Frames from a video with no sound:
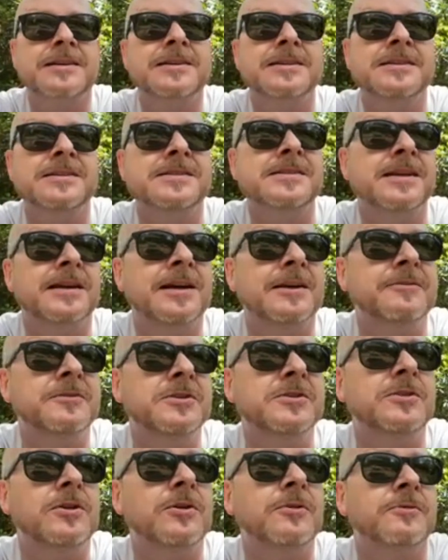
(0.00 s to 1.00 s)
because uh, if
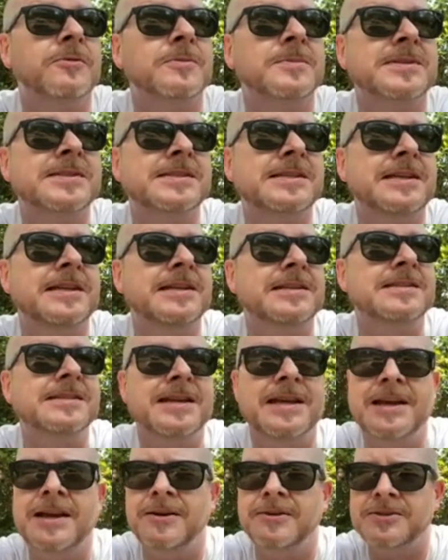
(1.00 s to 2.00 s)
you go from seeds
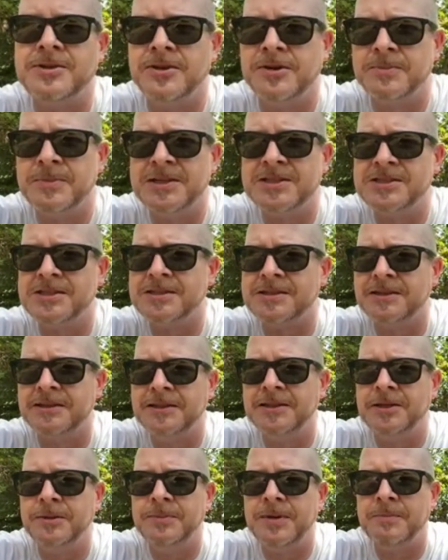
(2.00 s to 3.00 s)
now, you're going to be just a
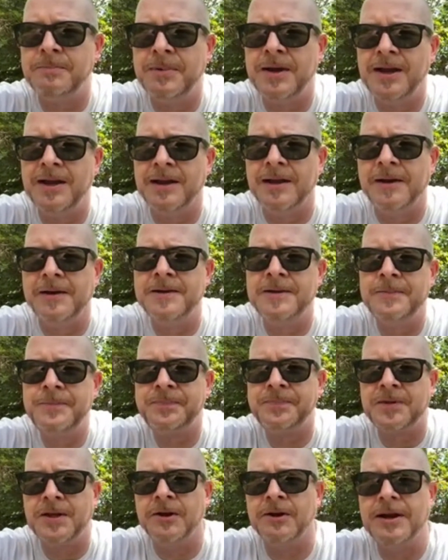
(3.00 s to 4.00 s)
little bit behind.
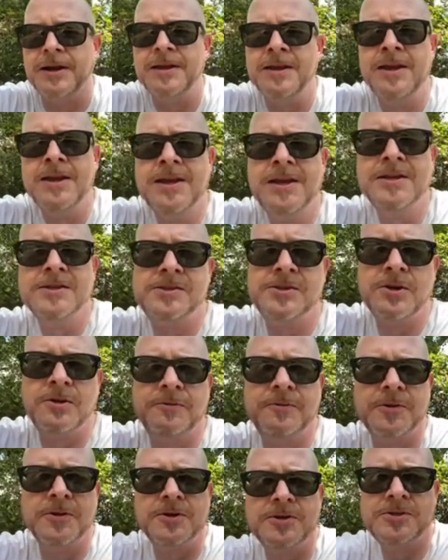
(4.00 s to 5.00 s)
All right, so
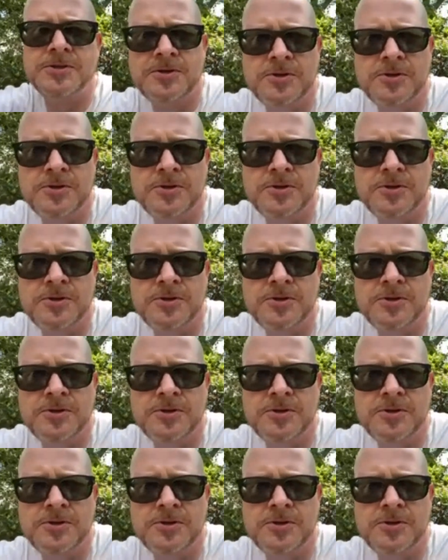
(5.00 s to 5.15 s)
for those of